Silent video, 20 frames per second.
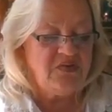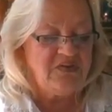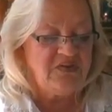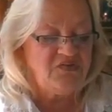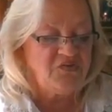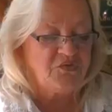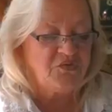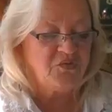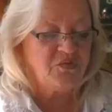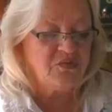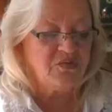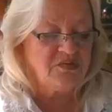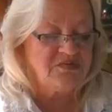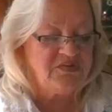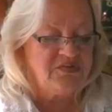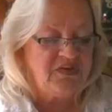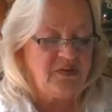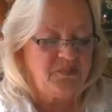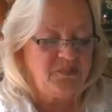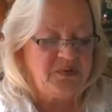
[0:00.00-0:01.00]
This
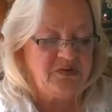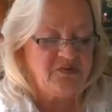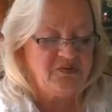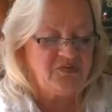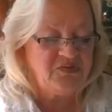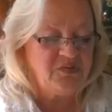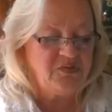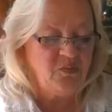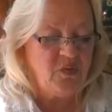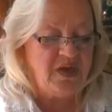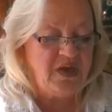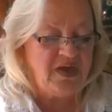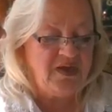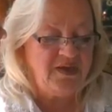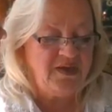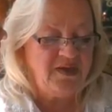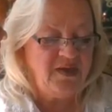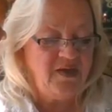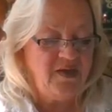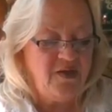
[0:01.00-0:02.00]
cruelty appears in a
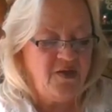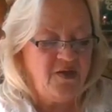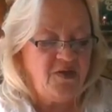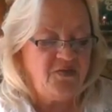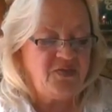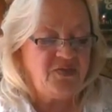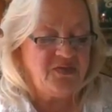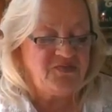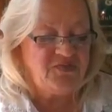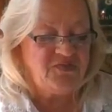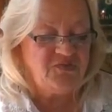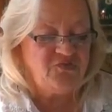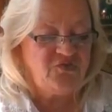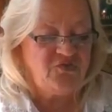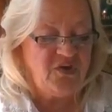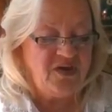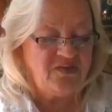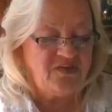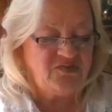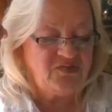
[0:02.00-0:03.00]
way that
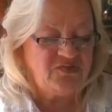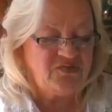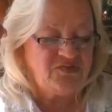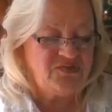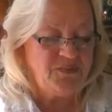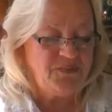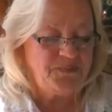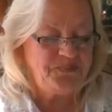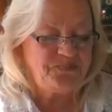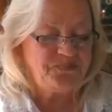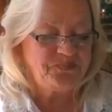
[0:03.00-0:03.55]
suggests